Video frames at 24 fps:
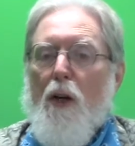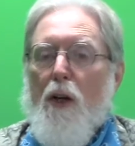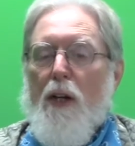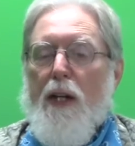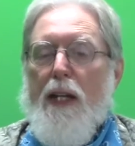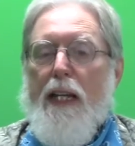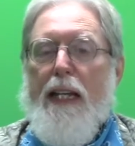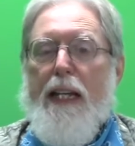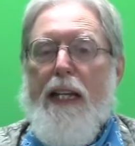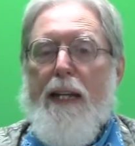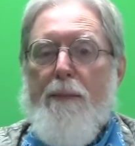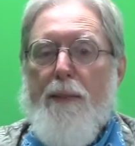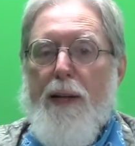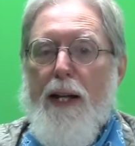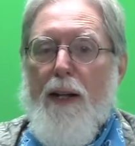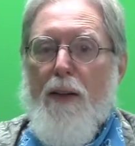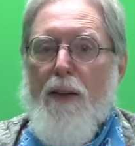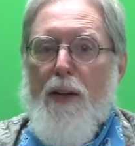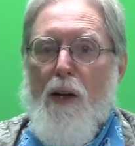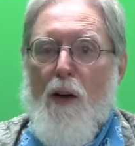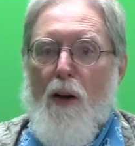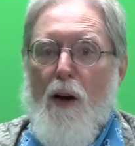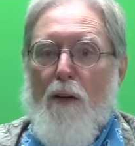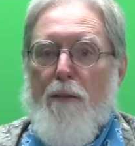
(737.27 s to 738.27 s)
email
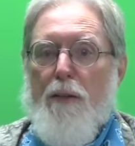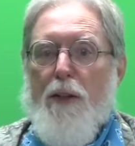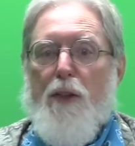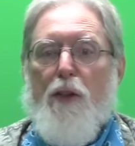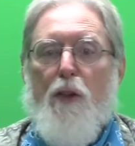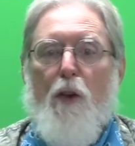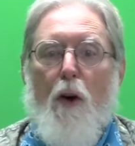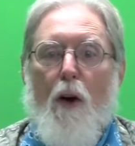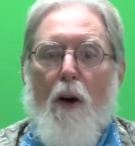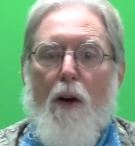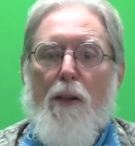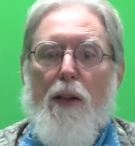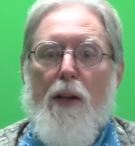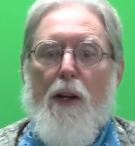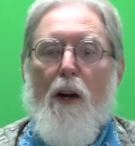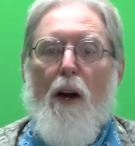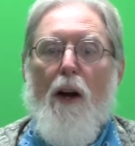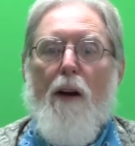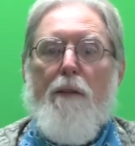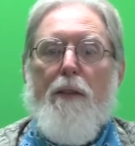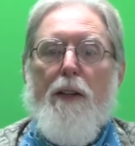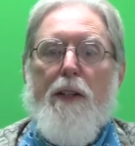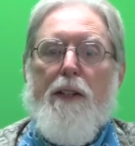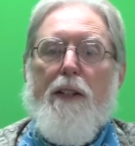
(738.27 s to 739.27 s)
the office, call the
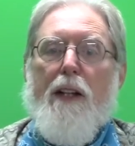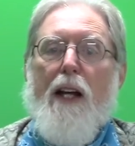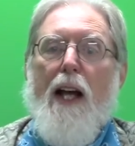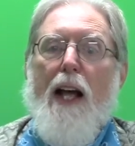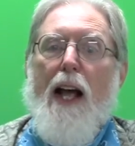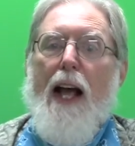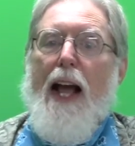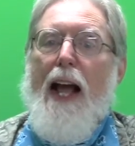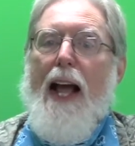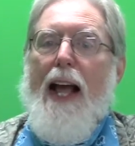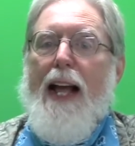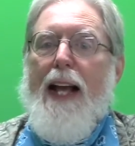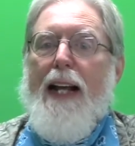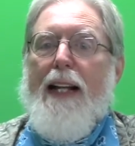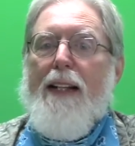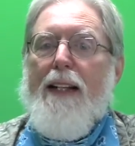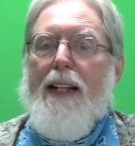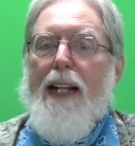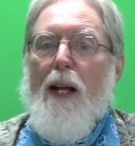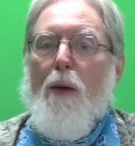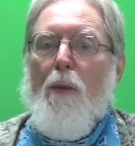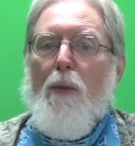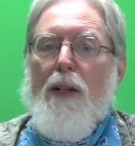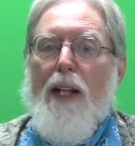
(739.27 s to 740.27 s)
office, and
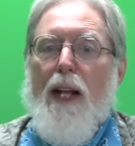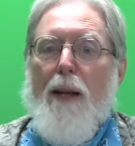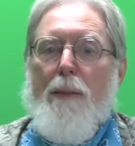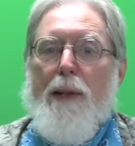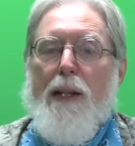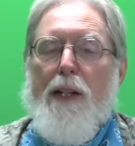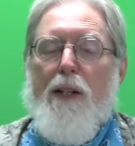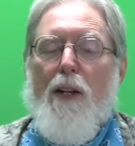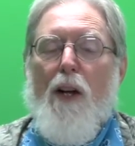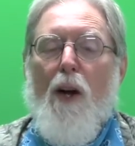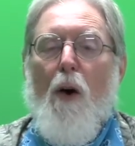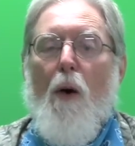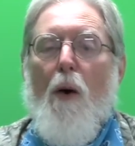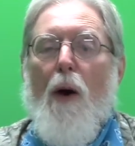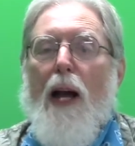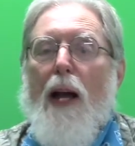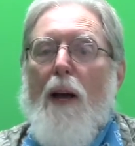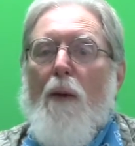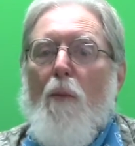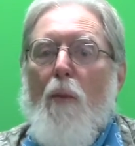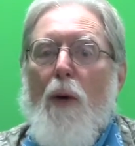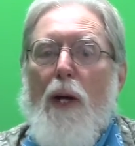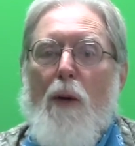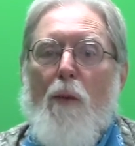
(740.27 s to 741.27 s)
they will let me know,
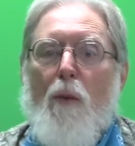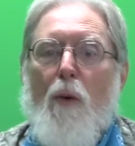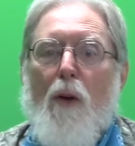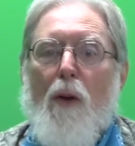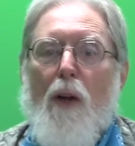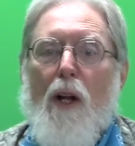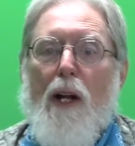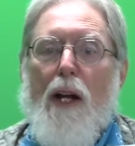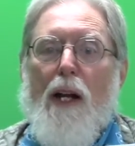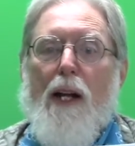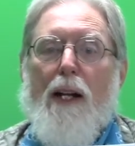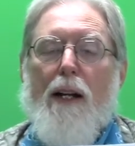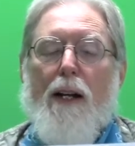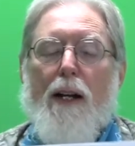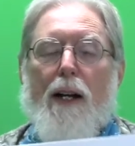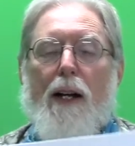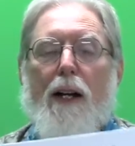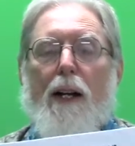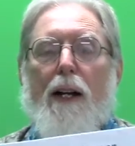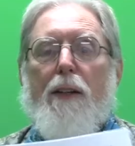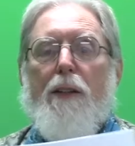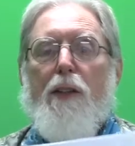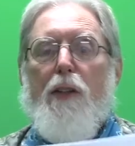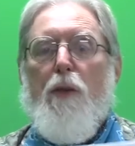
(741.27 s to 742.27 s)
and we will
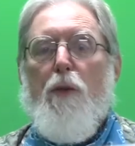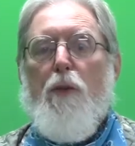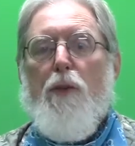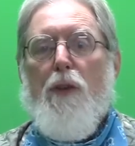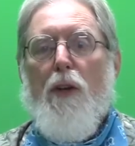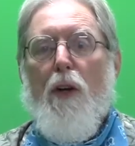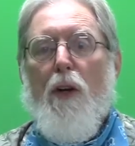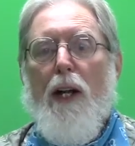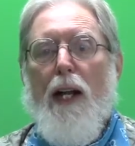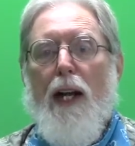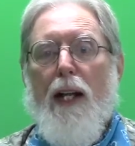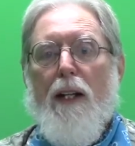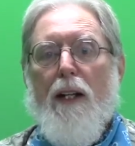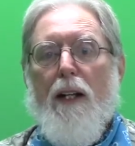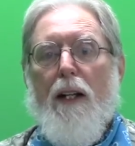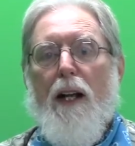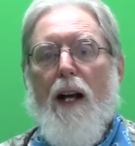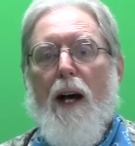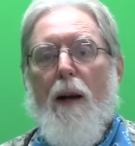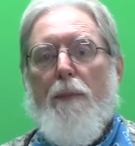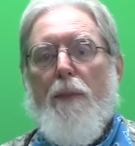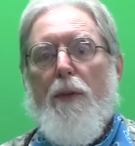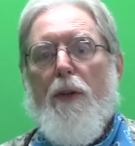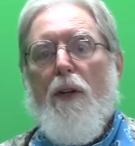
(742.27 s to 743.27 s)
use our
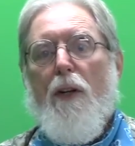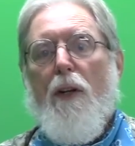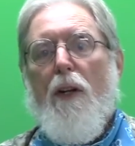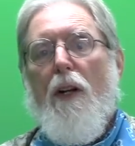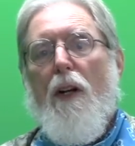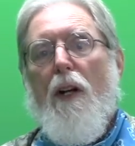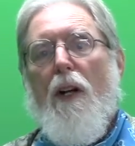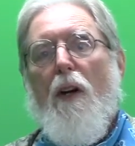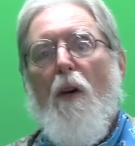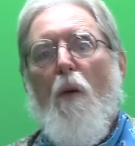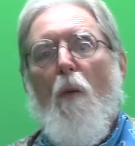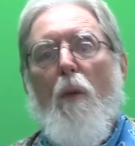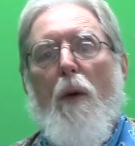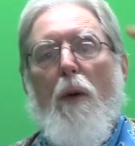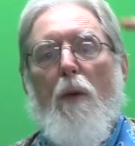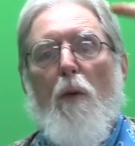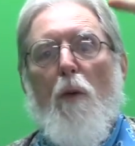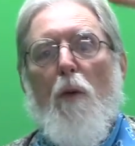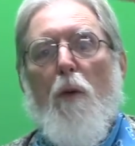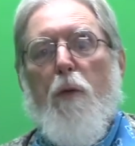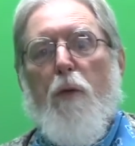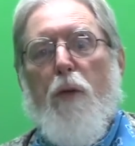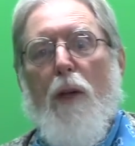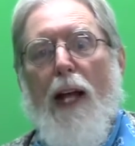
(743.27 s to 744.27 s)
helicopter. We
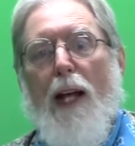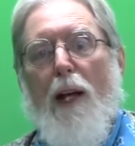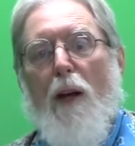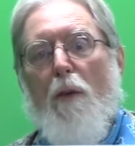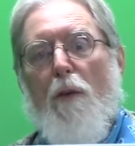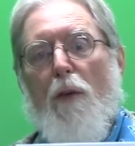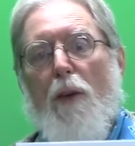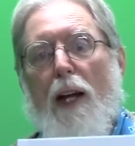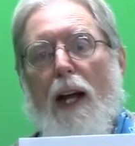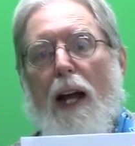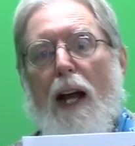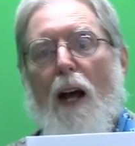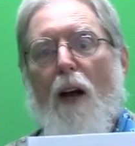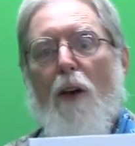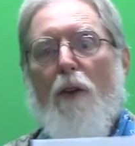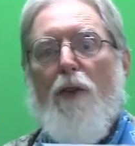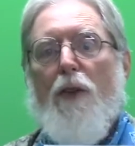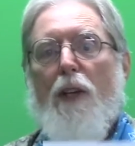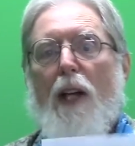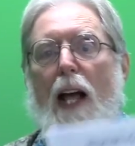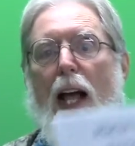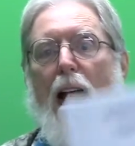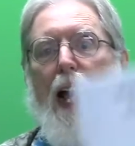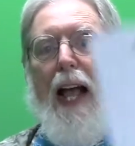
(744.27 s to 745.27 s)
will fly over your
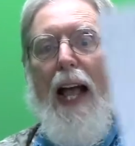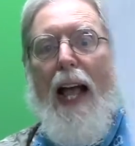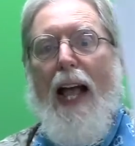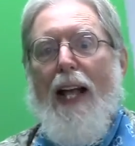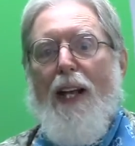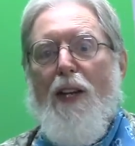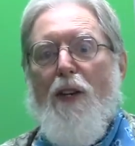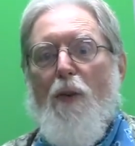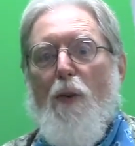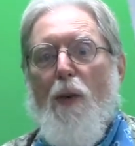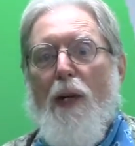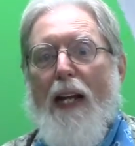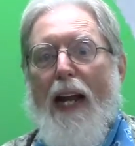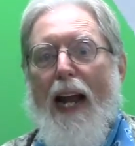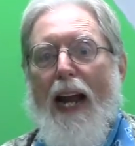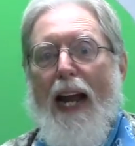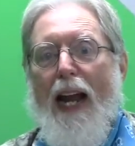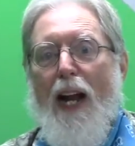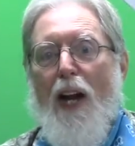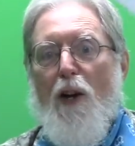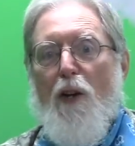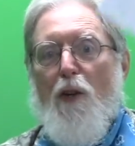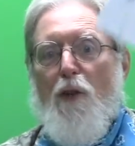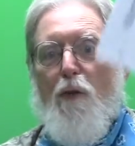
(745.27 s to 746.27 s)
house and do an
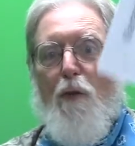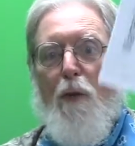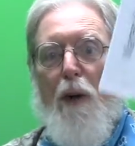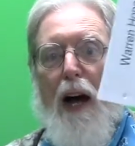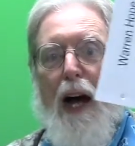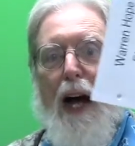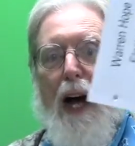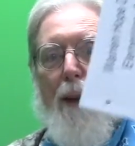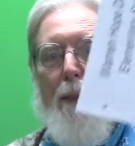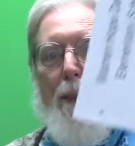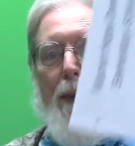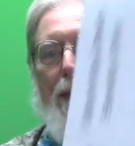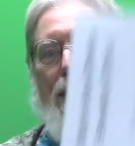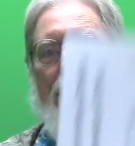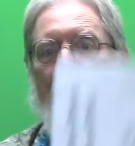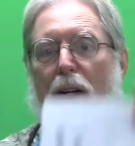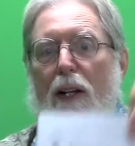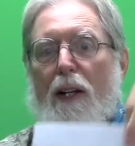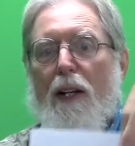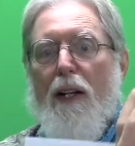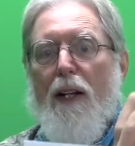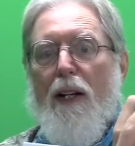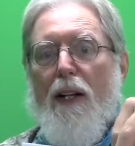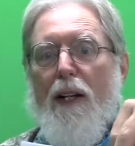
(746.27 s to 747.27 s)
airdrop.
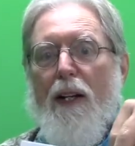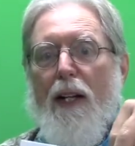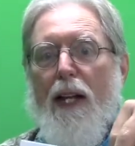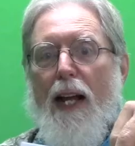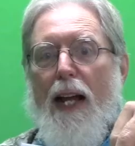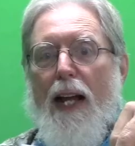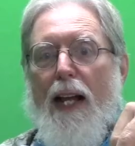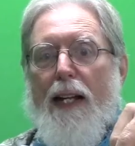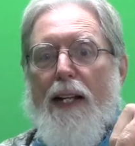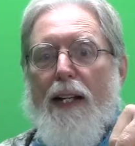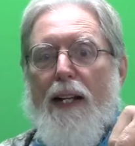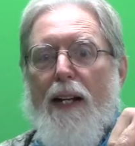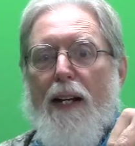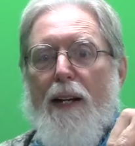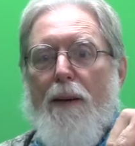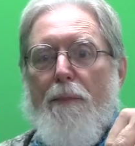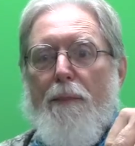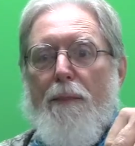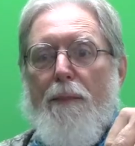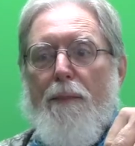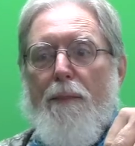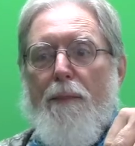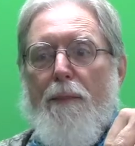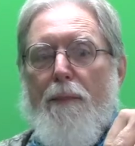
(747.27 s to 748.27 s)

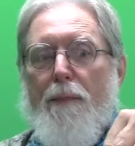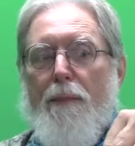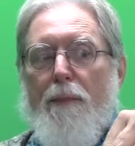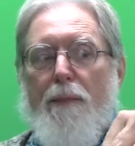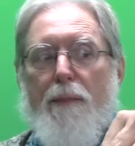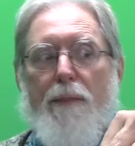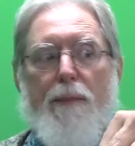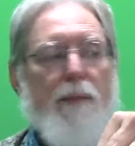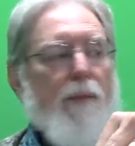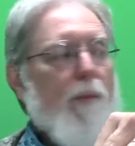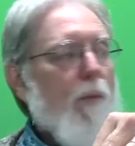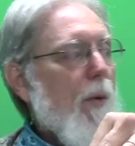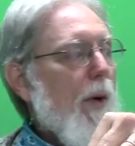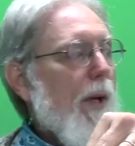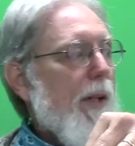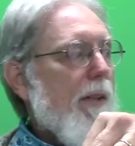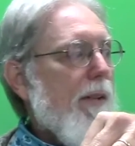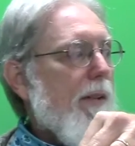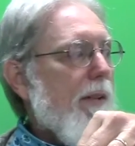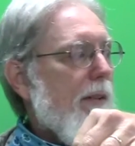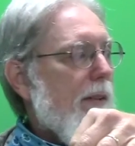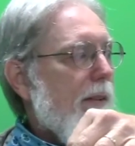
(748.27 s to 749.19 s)
And what?